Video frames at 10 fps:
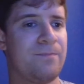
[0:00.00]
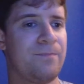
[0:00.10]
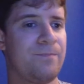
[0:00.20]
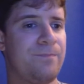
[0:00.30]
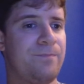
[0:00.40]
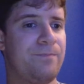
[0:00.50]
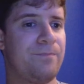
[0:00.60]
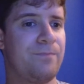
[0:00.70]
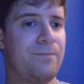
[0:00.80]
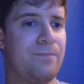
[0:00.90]

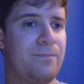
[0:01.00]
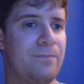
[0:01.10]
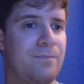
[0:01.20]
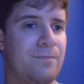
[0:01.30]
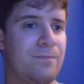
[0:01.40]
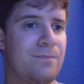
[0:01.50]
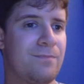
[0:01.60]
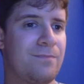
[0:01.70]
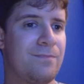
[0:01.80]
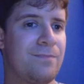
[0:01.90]

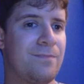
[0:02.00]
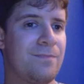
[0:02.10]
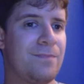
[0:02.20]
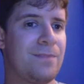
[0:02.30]
(no one is talking)